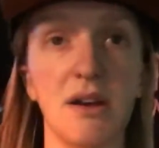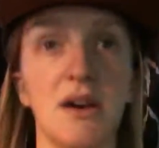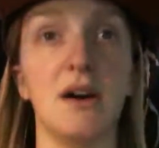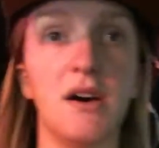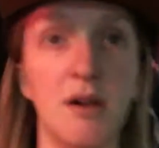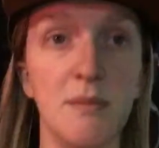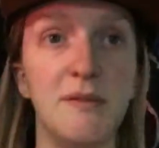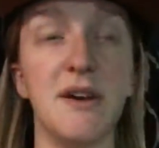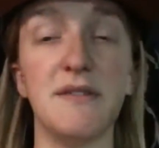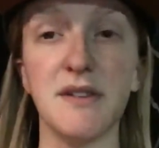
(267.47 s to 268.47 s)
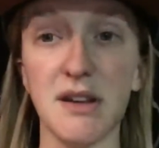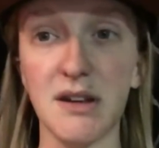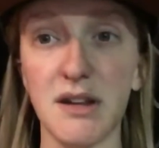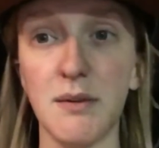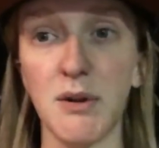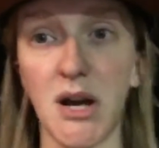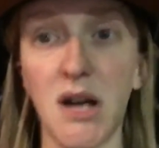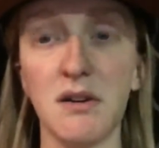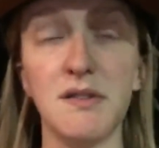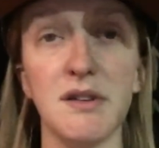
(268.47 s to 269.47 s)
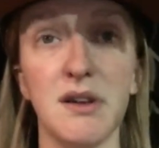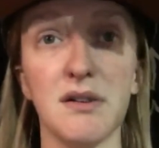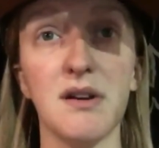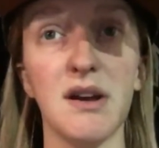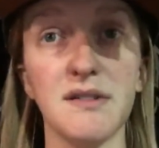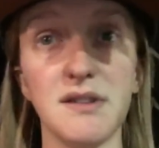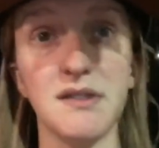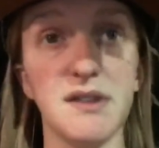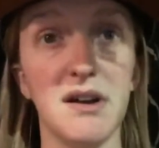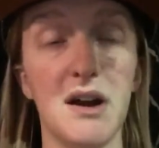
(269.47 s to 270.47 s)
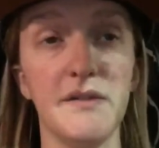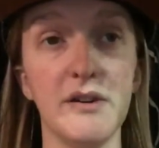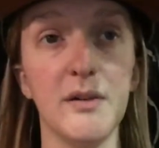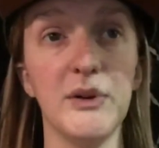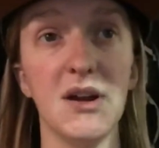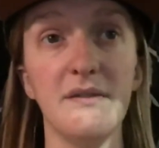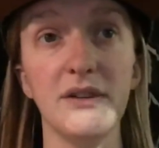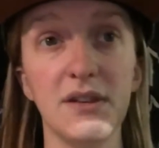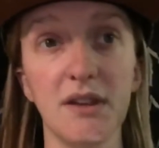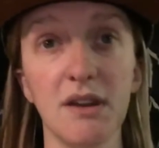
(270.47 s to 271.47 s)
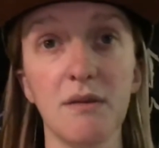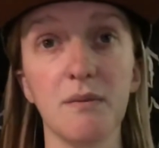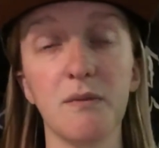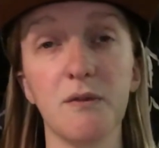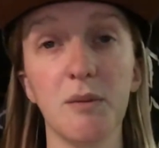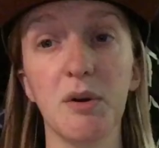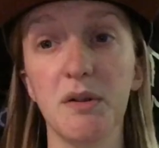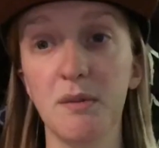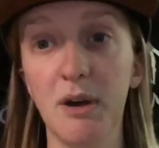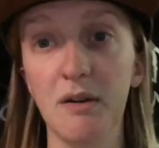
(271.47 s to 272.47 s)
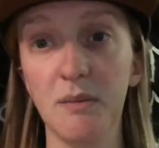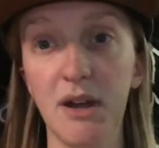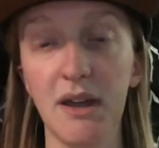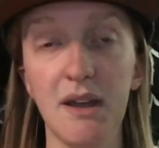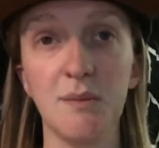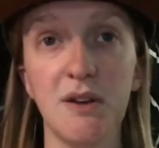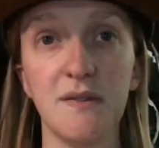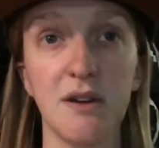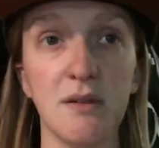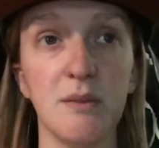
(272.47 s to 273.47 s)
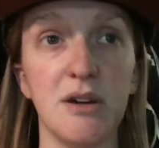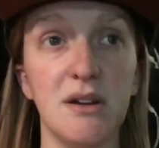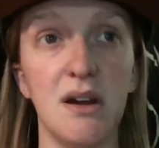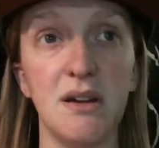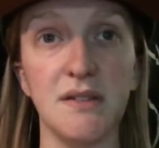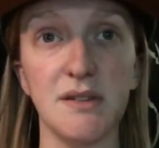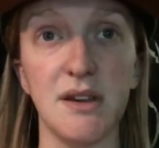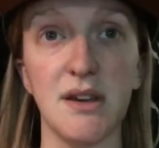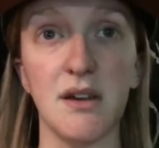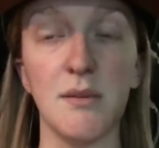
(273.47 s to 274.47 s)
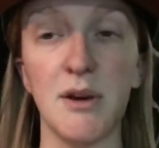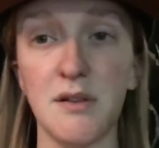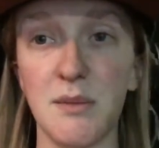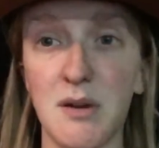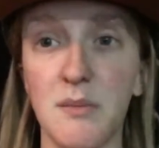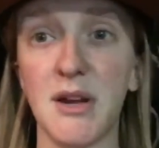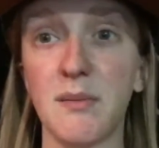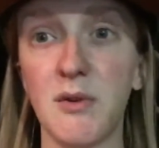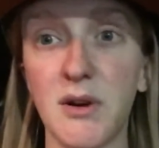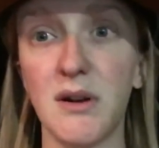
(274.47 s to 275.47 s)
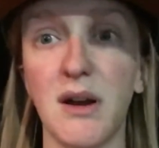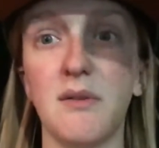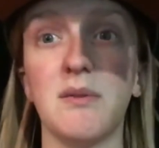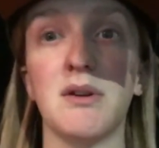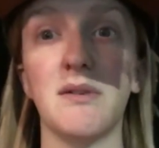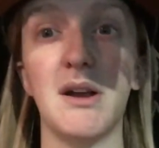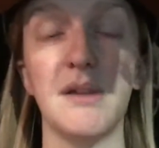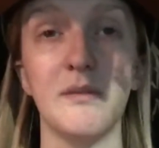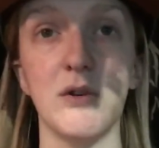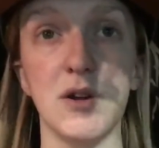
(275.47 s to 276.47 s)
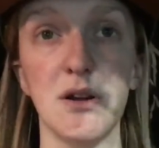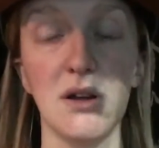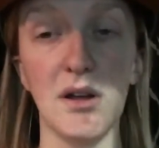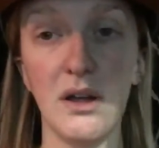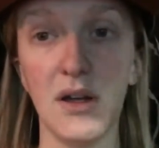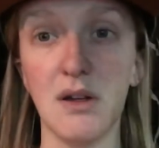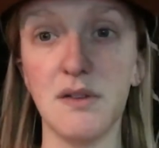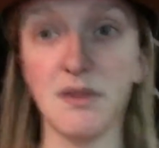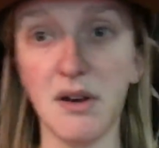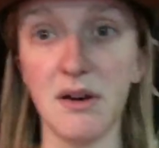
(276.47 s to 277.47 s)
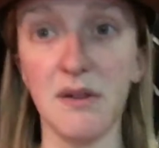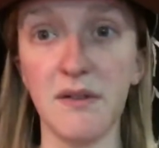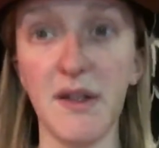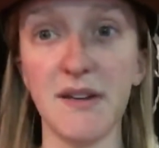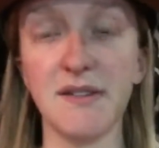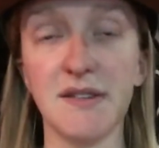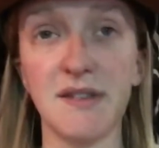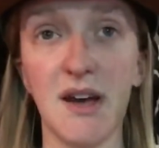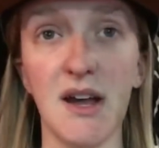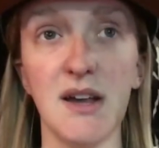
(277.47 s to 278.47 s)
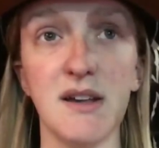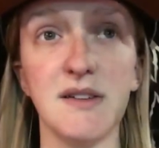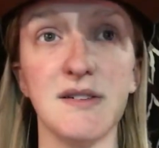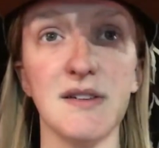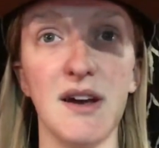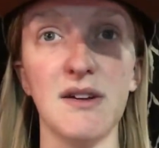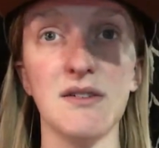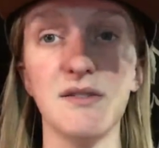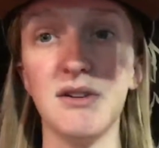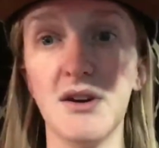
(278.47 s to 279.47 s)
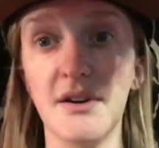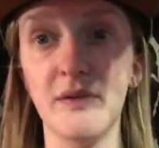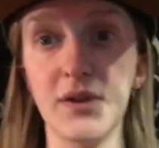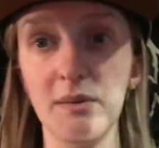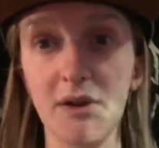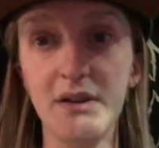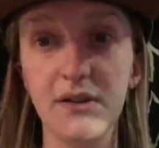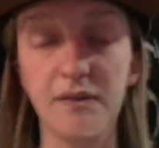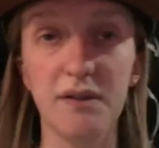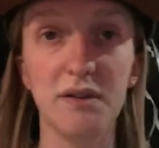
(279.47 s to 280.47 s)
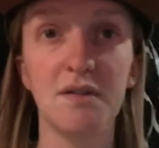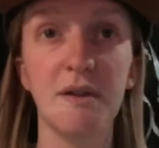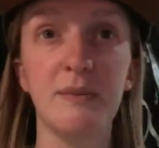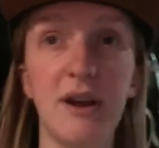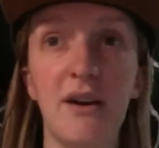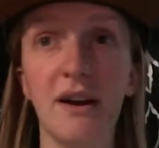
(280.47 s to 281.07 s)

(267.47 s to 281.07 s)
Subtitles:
Definitely gonna keep an eye out still on Craigslist, on OfferUp, on everything for both the mountain bike and my felt, but honestly I care about the mountain bike more. I would want to ride it more. So that's the status. I don't even know when I'm going to leave for the trip now.